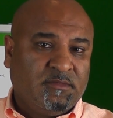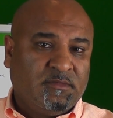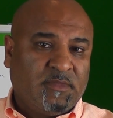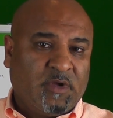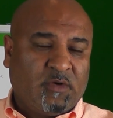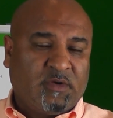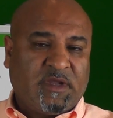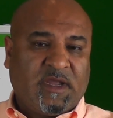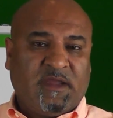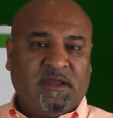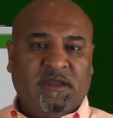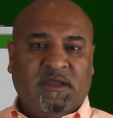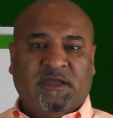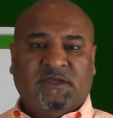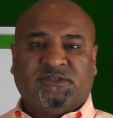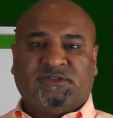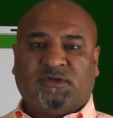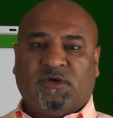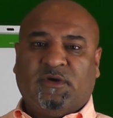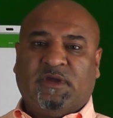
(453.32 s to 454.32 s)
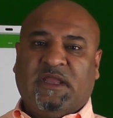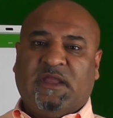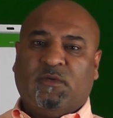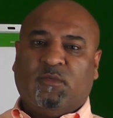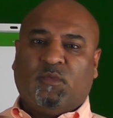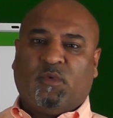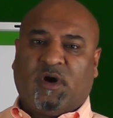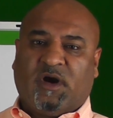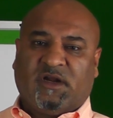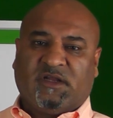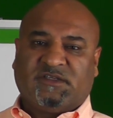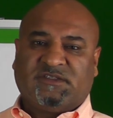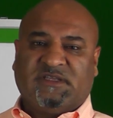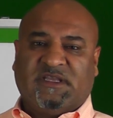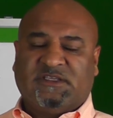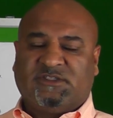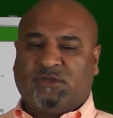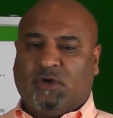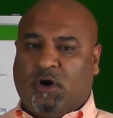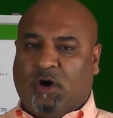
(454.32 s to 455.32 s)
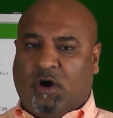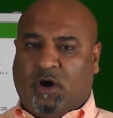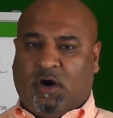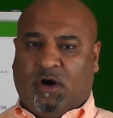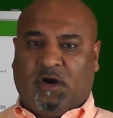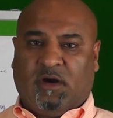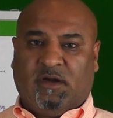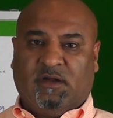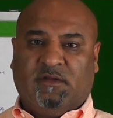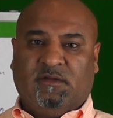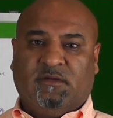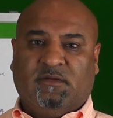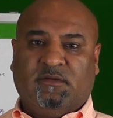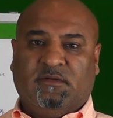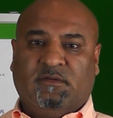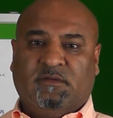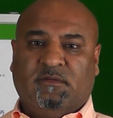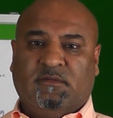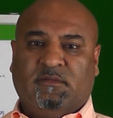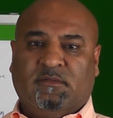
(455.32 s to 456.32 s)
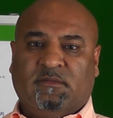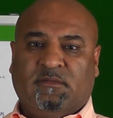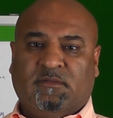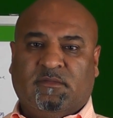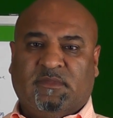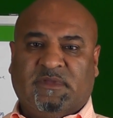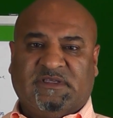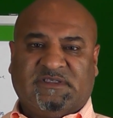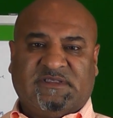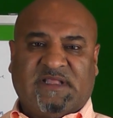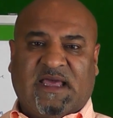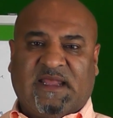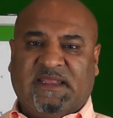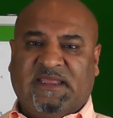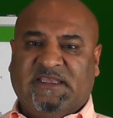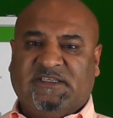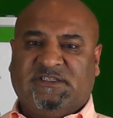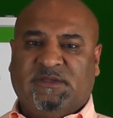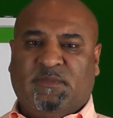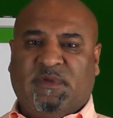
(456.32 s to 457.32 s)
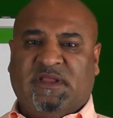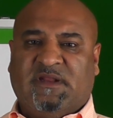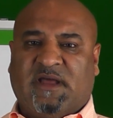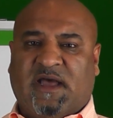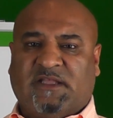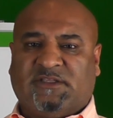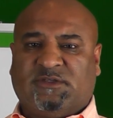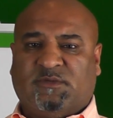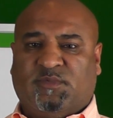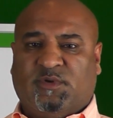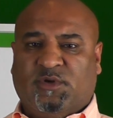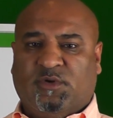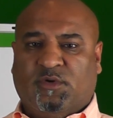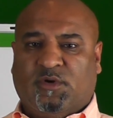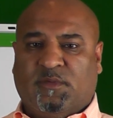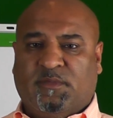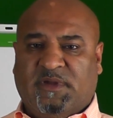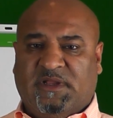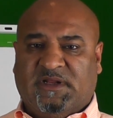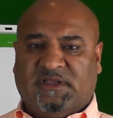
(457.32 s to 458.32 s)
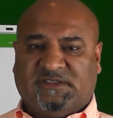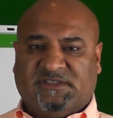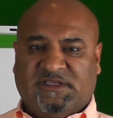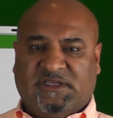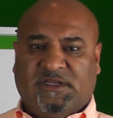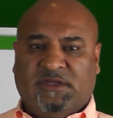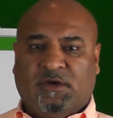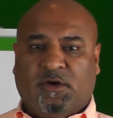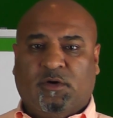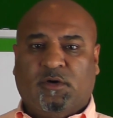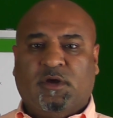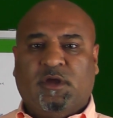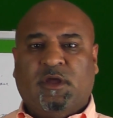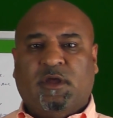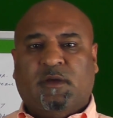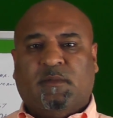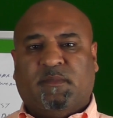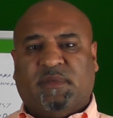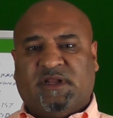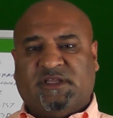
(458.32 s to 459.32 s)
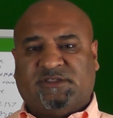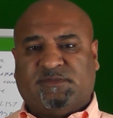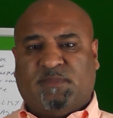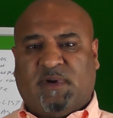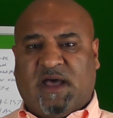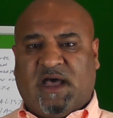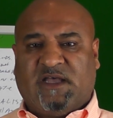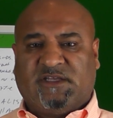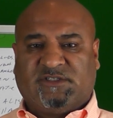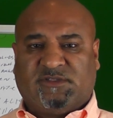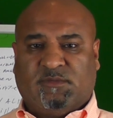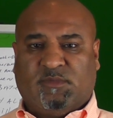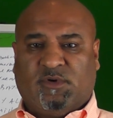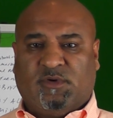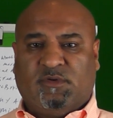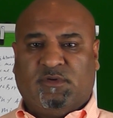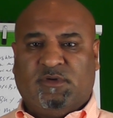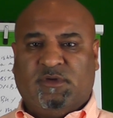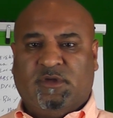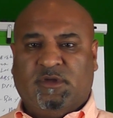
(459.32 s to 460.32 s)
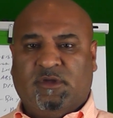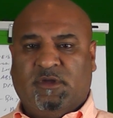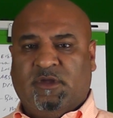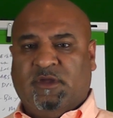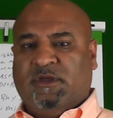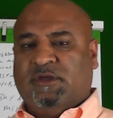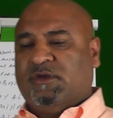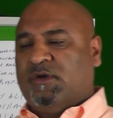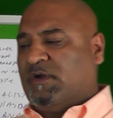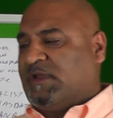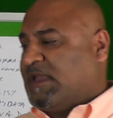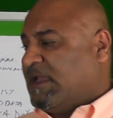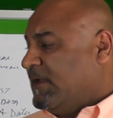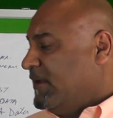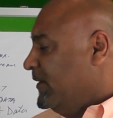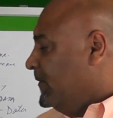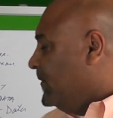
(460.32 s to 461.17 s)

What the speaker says: Okay? So it works. It's hard. It's not easy being an entrepreneur or being a CEO, but it's possible. Okay?